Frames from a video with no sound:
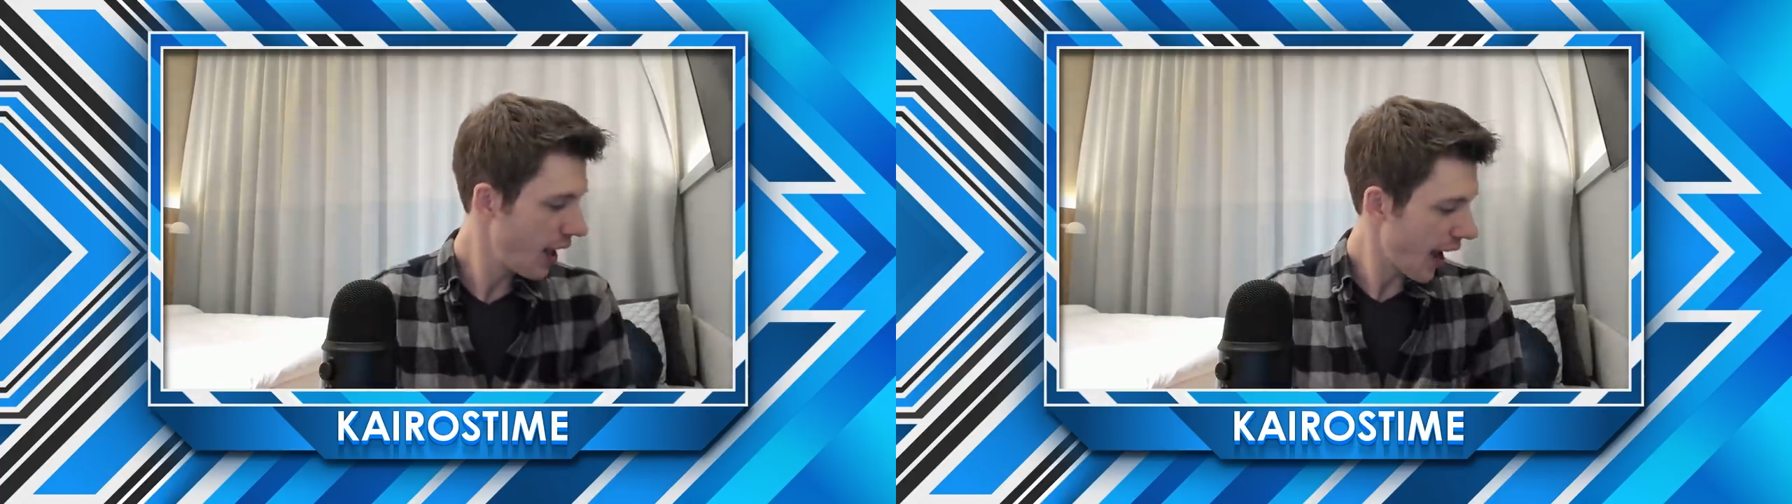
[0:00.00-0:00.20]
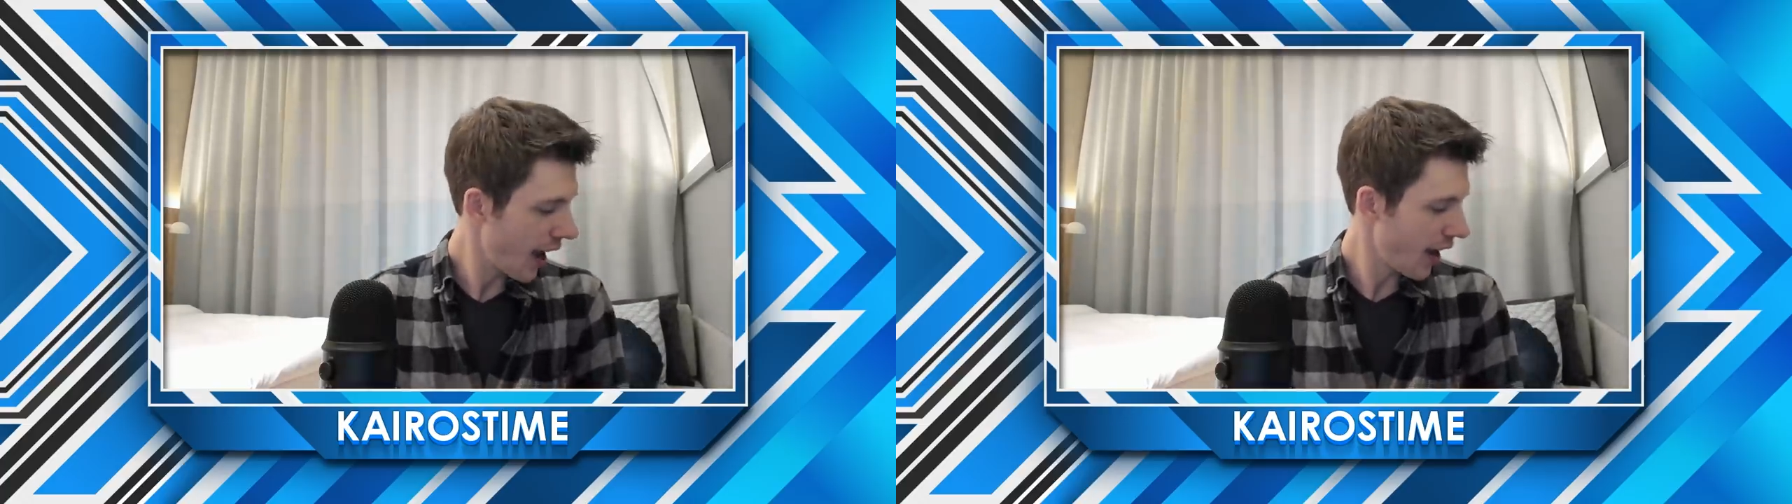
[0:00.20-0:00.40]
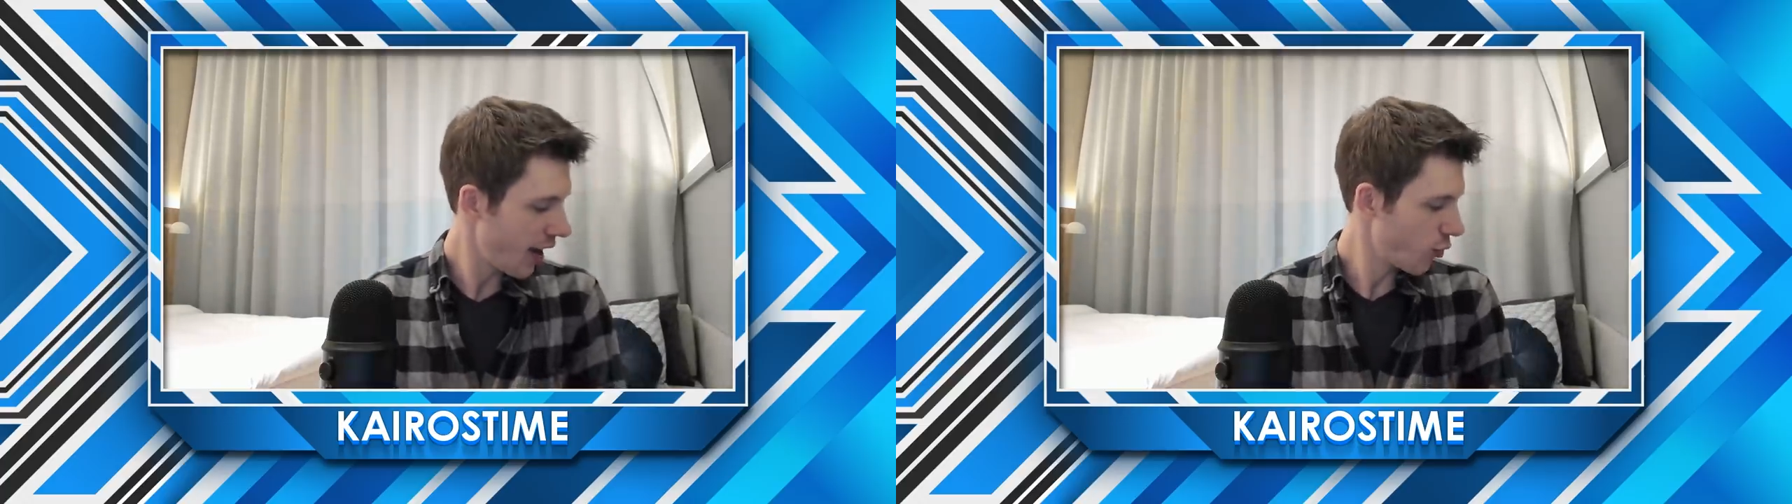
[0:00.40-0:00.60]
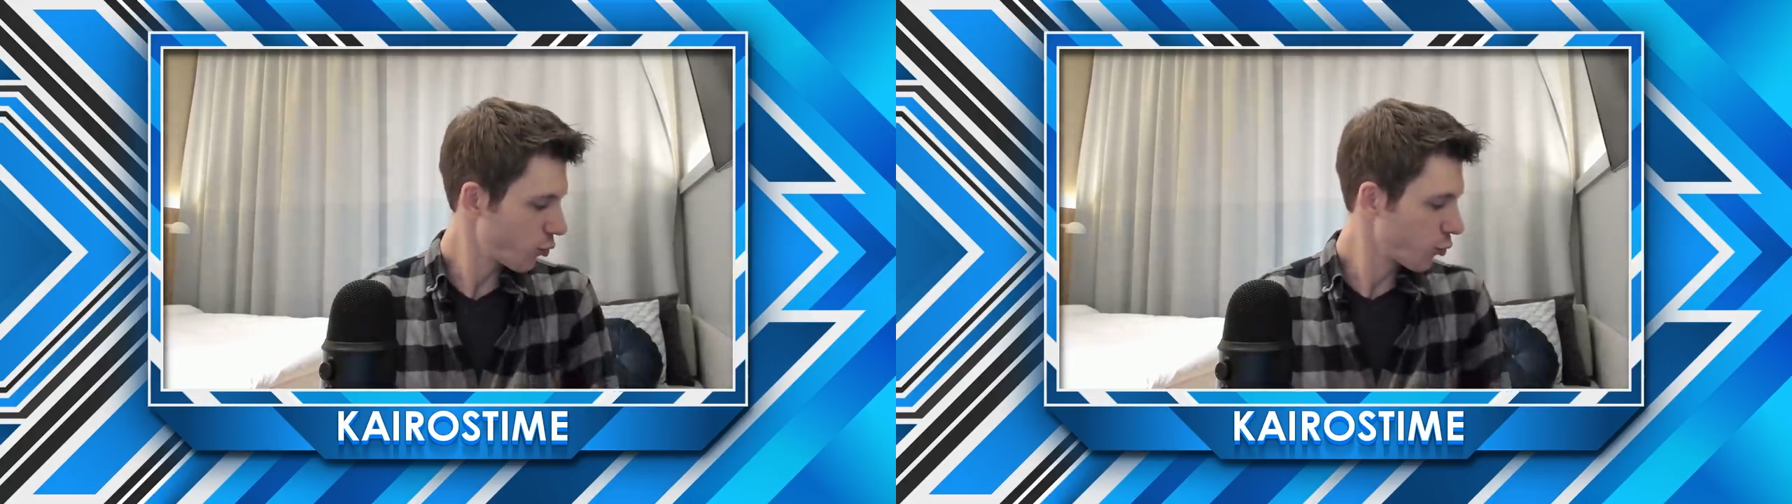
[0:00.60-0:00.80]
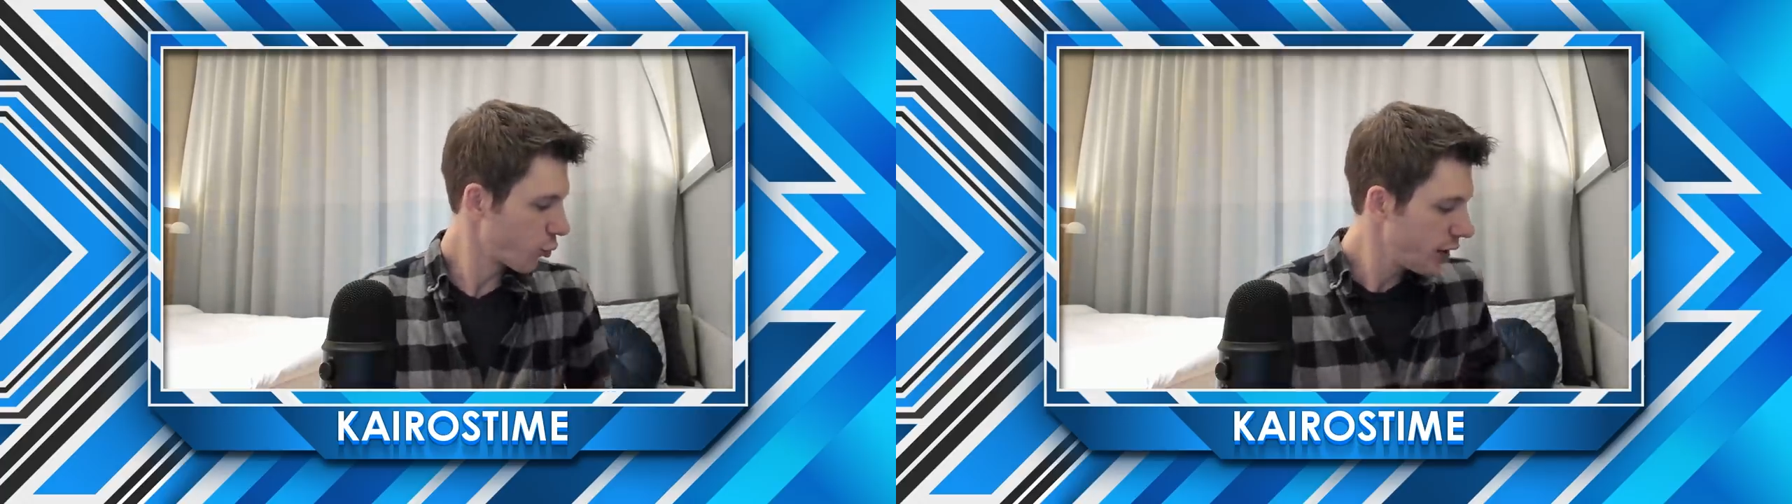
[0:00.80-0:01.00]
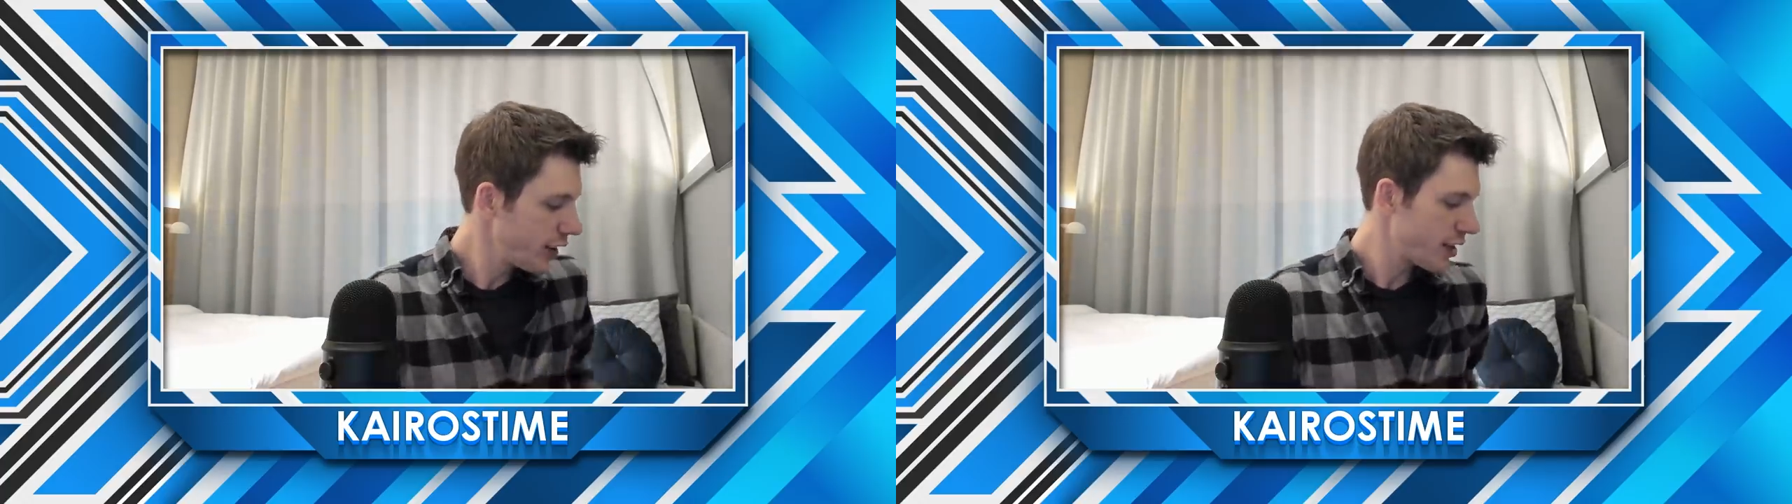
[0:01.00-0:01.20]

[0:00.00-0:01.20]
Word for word: a really